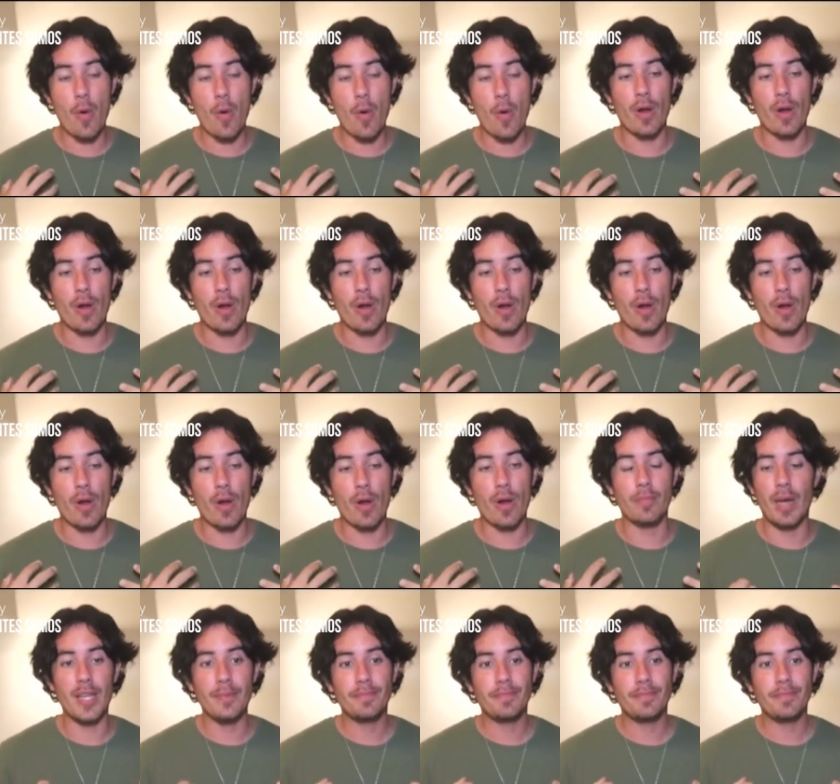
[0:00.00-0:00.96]
body,
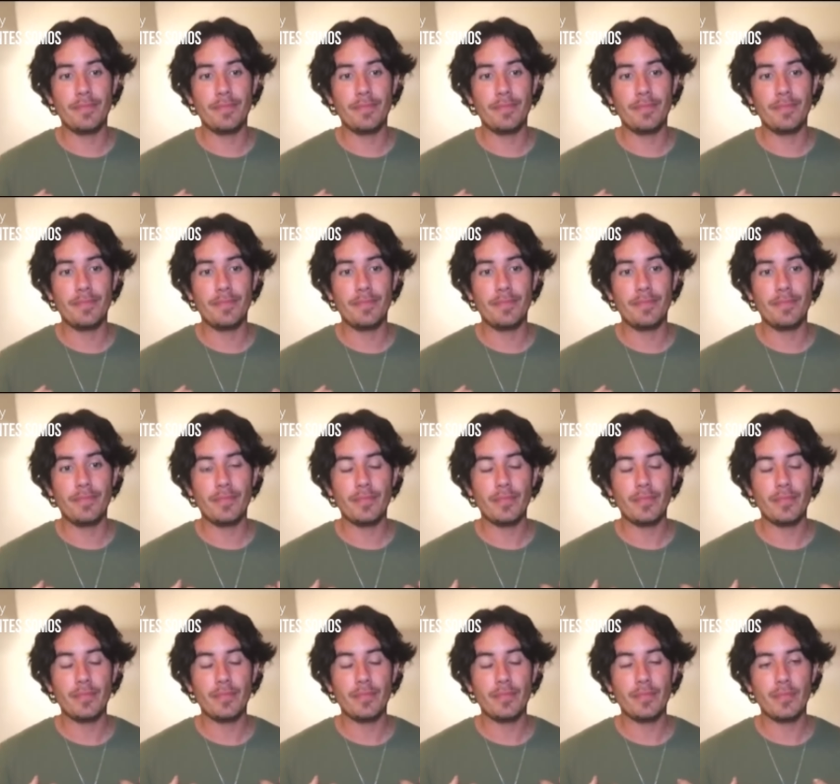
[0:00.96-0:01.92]

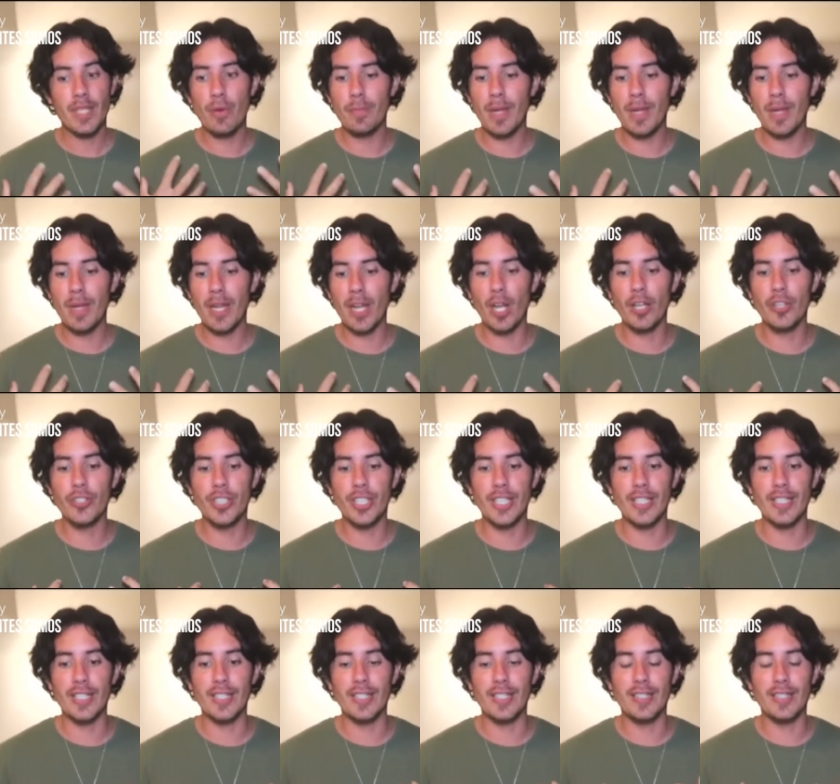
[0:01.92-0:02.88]
our biology,
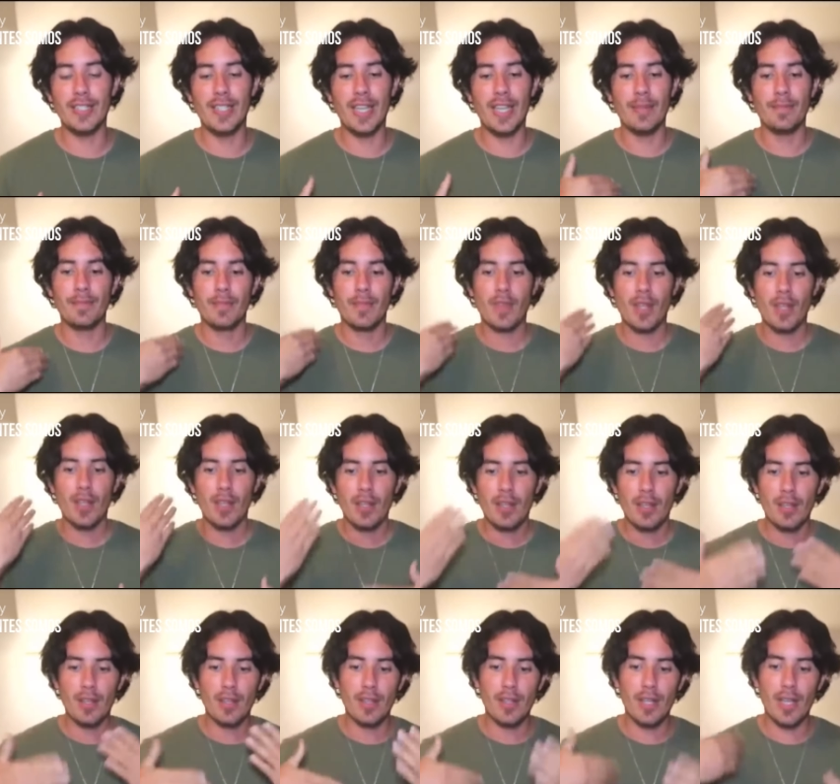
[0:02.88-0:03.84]
the
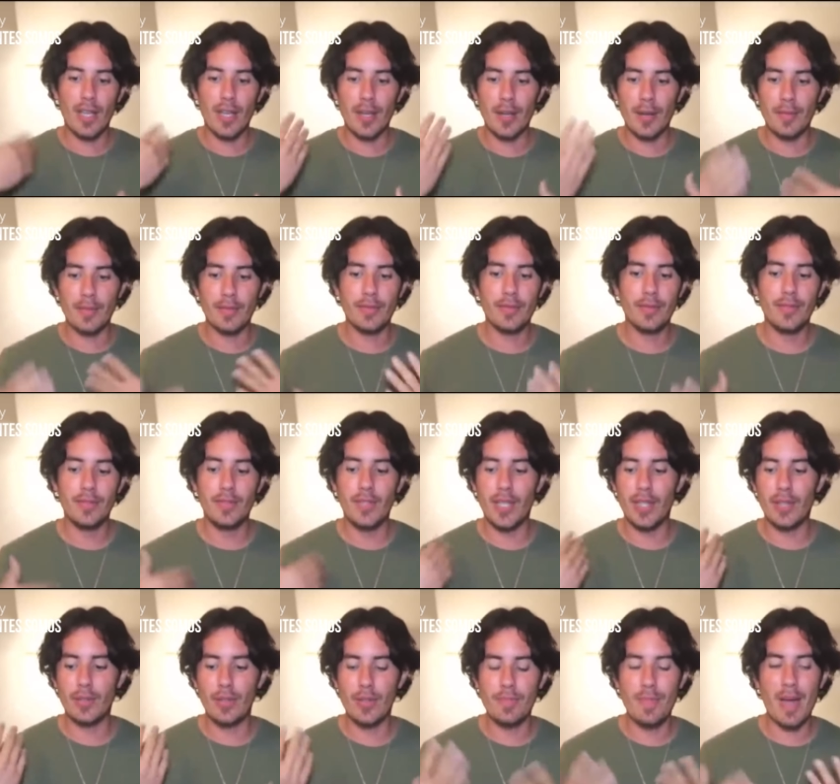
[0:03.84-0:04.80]

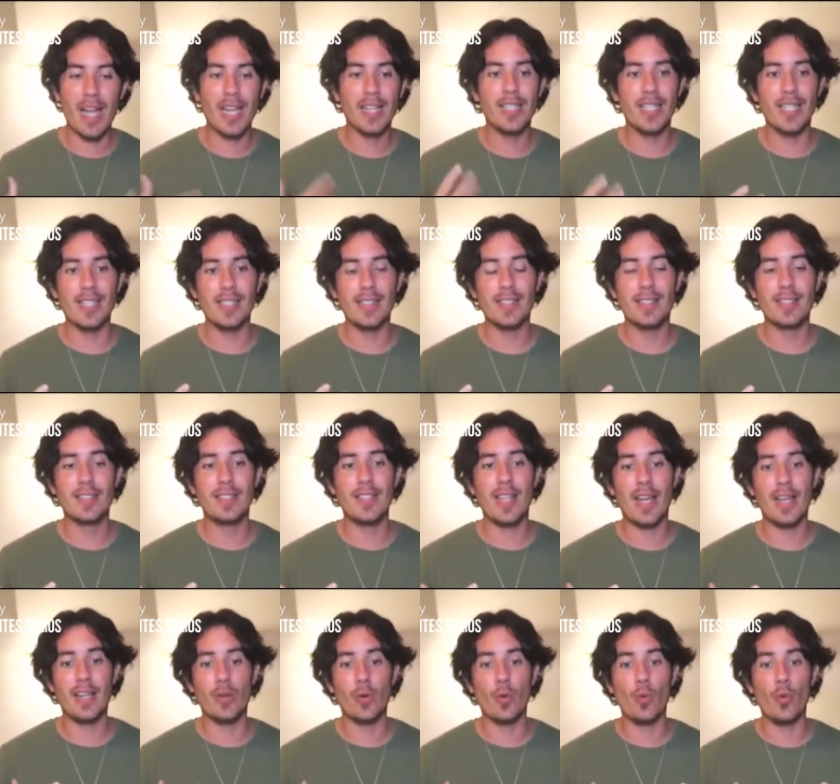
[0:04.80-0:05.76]
remindings
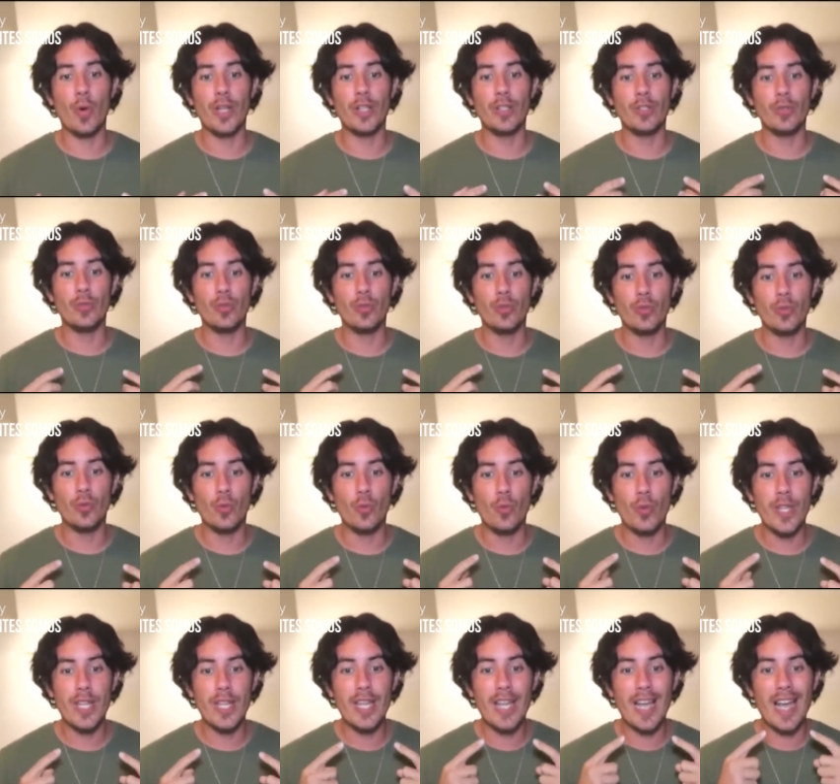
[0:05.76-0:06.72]
that when
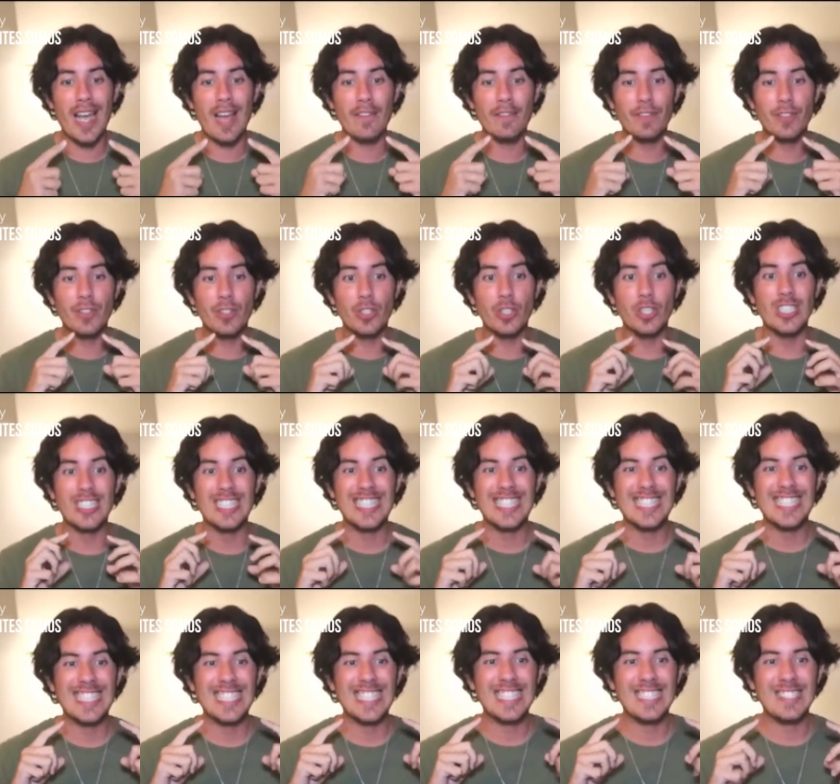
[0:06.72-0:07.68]
we
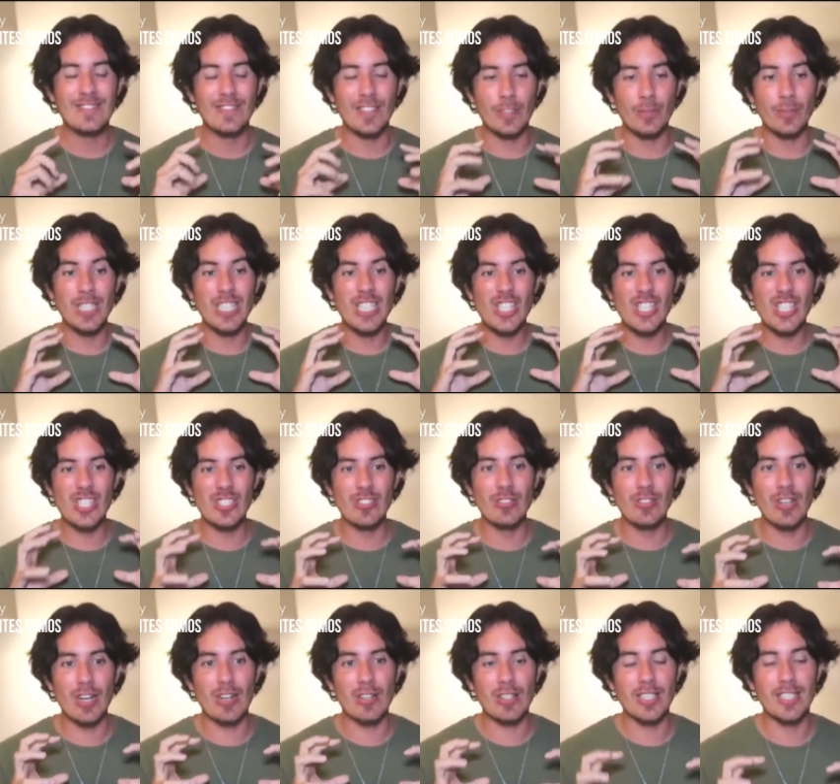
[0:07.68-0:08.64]
show
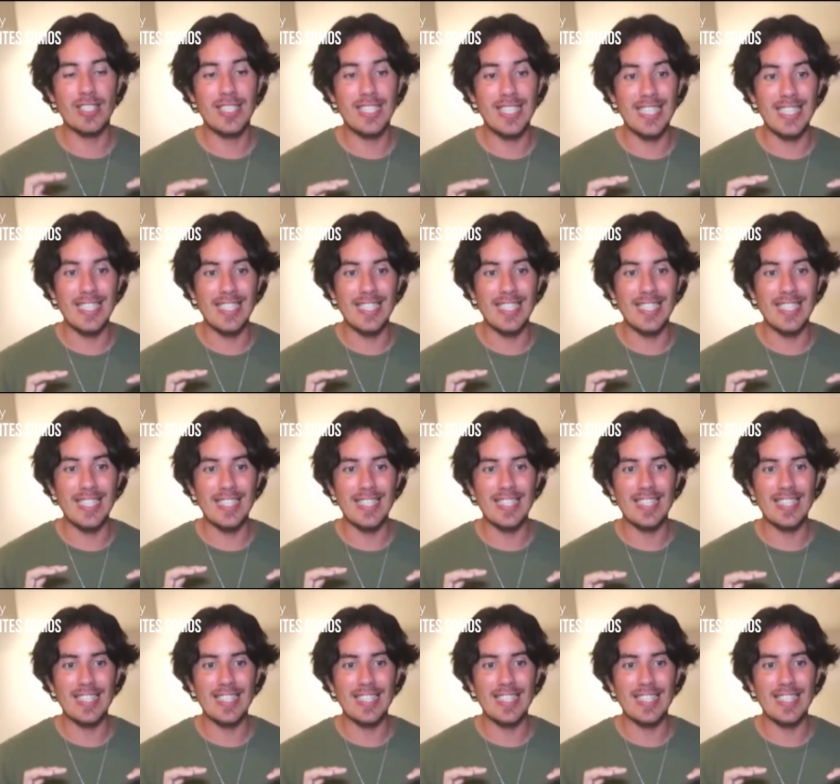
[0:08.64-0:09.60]
our teeth
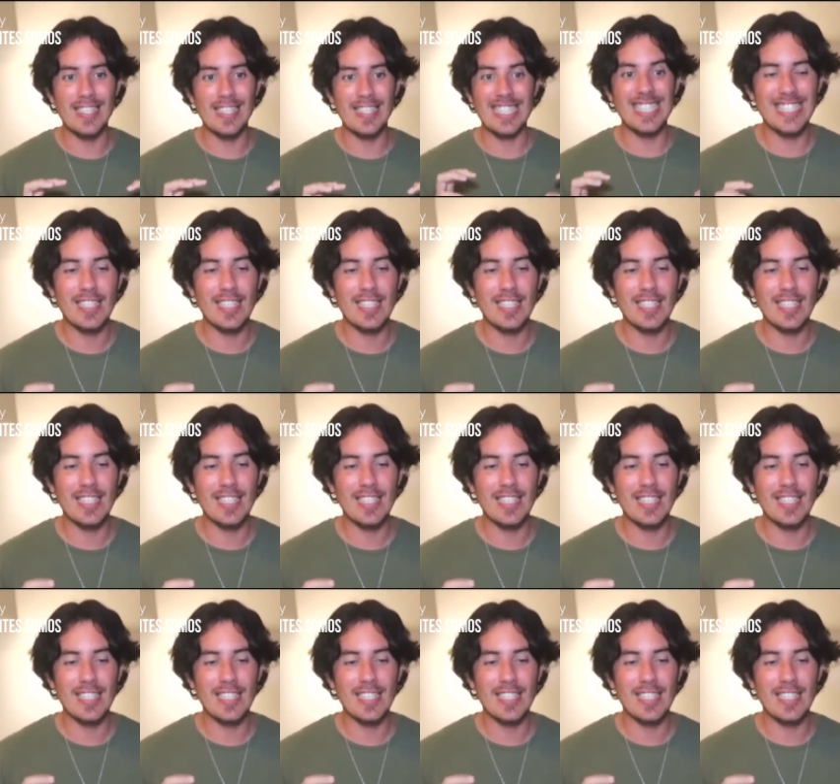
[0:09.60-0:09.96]
this,